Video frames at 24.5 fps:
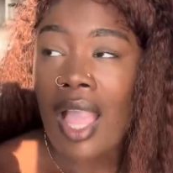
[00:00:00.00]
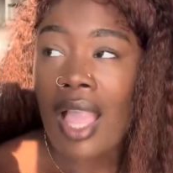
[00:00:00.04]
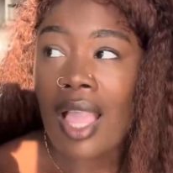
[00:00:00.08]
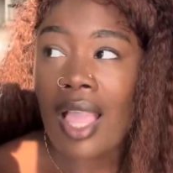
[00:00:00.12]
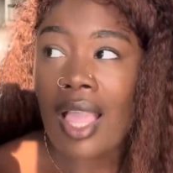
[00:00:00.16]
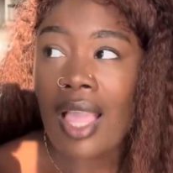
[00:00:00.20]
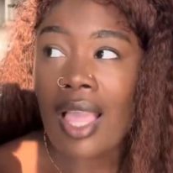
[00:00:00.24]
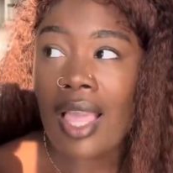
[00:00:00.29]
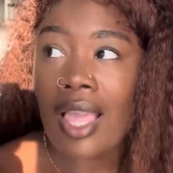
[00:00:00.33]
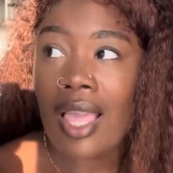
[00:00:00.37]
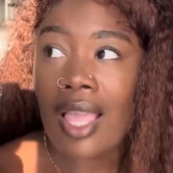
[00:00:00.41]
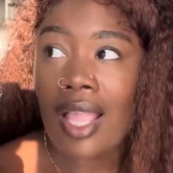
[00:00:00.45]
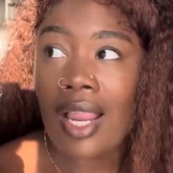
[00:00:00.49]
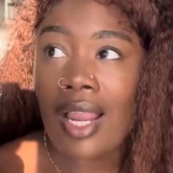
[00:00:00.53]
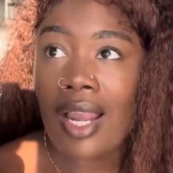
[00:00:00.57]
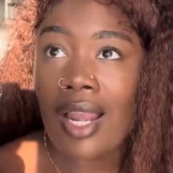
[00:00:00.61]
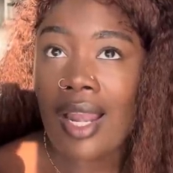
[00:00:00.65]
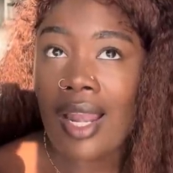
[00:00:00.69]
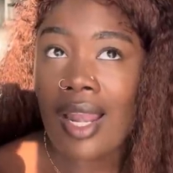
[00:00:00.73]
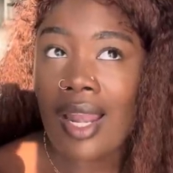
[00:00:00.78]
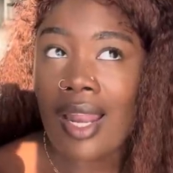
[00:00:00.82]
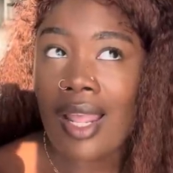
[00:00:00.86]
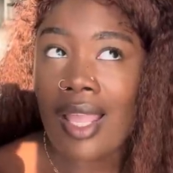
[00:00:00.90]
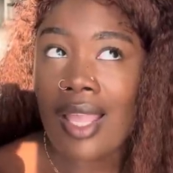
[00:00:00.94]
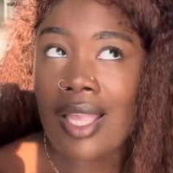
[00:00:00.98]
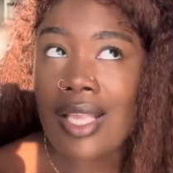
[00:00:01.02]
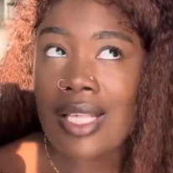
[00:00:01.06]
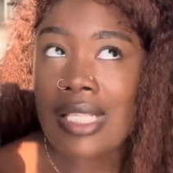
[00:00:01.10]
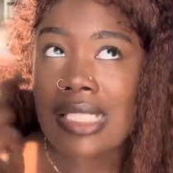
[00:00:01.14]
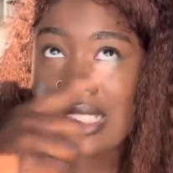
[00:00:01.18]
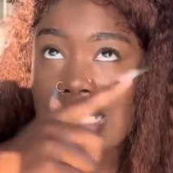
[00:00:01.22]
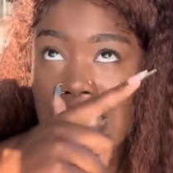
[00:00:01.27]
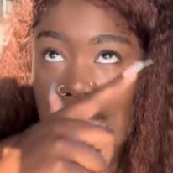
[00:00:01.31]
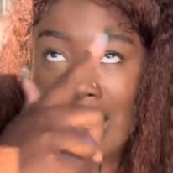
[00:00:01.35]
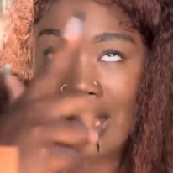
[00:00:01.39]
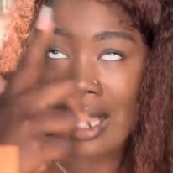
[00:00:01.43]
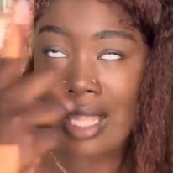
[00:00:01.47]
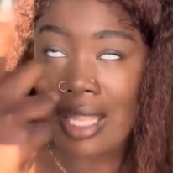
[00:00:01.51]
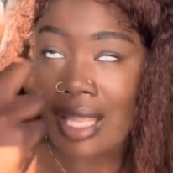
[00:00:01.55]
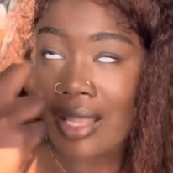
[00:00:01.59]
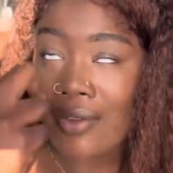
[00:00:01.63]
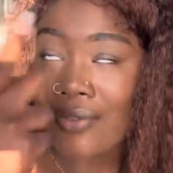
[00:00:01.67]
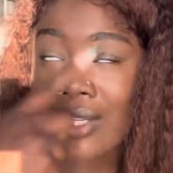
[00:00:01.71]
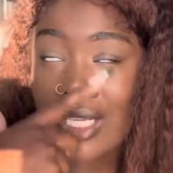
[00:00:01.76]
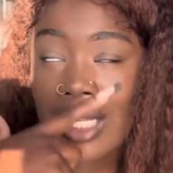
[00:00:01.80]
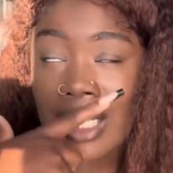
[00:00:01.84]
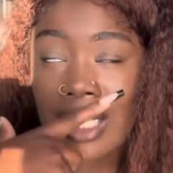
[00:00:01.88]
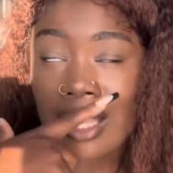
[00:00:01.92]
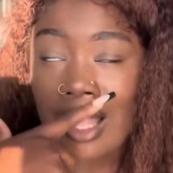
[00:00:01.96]
and it's like
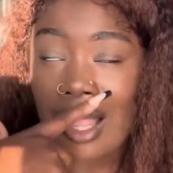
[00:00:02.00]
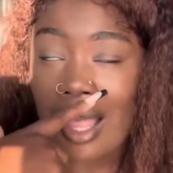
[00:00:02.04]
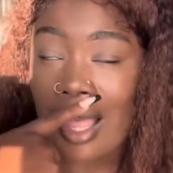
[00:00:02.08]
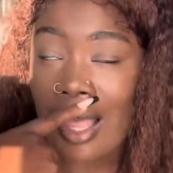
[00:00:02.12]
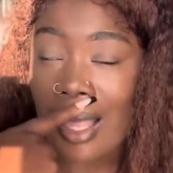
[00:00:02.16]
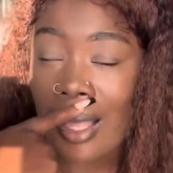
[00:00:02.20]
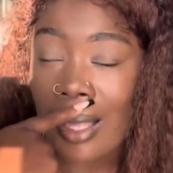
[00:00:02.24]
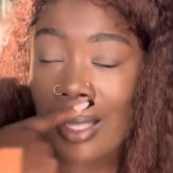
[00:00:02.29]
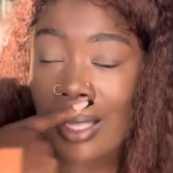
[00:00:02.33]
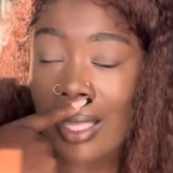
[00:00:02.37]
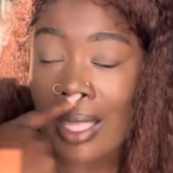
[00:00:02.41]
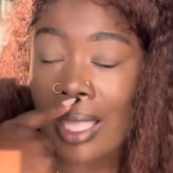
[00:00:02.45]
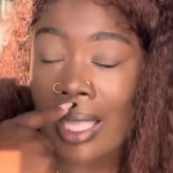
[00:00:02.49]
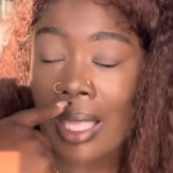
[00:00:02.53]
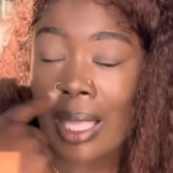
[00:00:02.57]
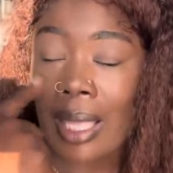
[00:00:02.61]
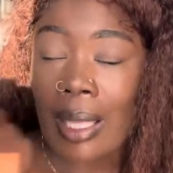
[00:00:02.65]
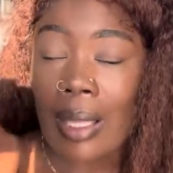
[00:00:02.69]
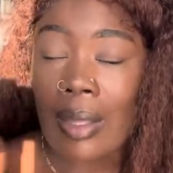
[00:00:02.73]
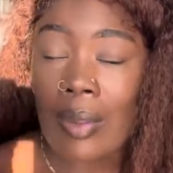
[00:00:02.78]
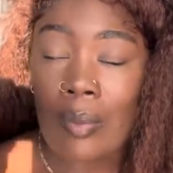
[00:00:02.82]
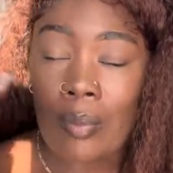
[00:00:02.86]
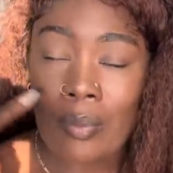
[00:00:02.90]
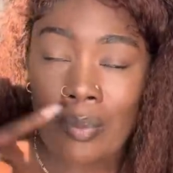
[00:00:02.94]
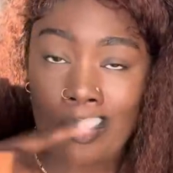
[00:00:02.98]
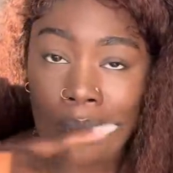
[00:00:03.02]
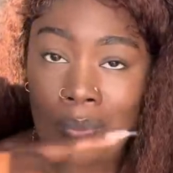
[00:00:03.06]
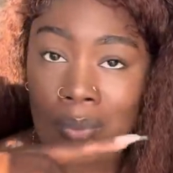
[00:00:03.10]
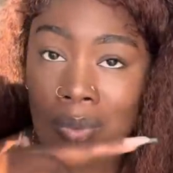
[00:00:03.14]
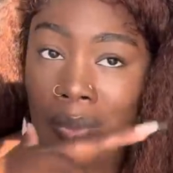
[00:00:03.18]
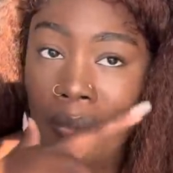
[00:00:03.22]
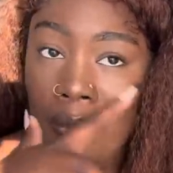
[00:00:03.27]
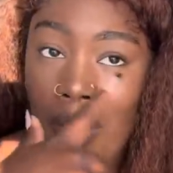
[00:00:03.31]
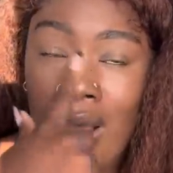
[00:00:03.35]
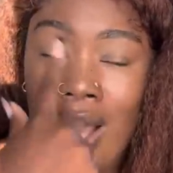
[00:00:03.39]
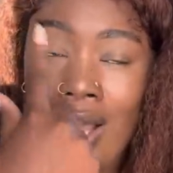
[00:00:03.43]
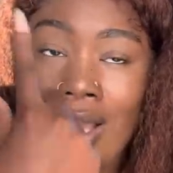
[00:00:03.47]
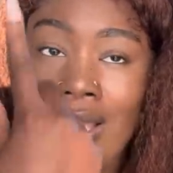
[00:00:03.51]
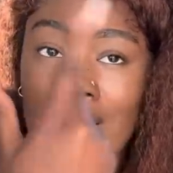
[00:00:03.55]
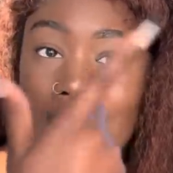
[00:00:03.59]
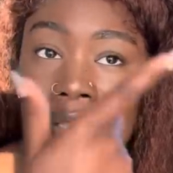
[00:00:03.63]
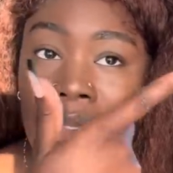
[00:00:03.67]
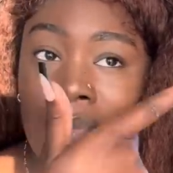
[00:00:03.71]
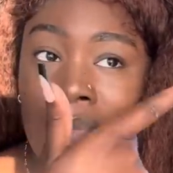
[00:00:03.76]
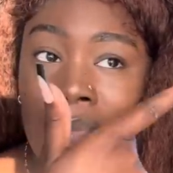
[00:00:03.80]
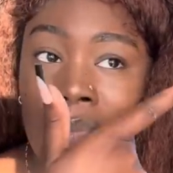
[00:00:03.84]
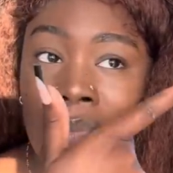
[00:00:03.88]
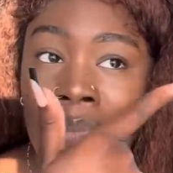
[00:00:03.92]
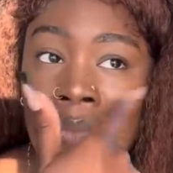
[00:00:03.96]
11 o'clock, and we're walking.